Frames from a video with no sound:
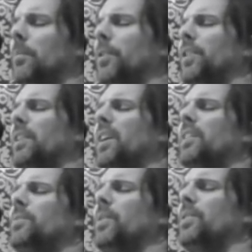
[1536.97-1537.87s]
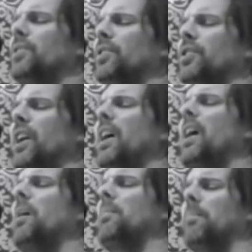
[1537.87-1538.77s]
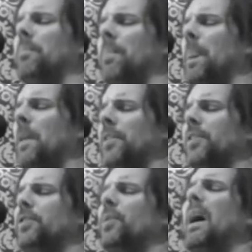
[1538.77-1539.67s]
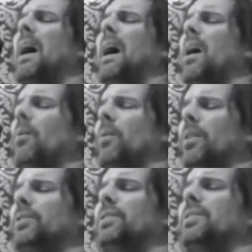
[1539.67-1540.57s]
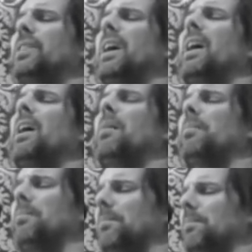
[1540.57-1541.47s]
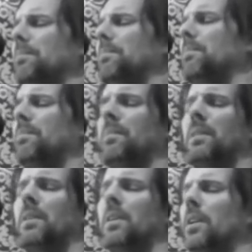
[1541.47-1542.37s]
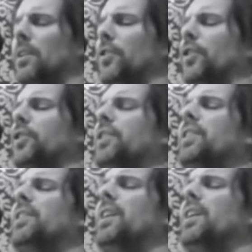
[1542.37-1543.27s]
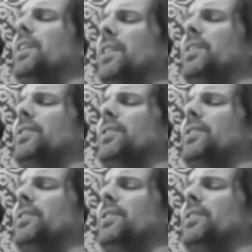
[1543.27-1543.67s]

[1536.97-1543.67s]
But the case was a sham, the trial was a scam. The DA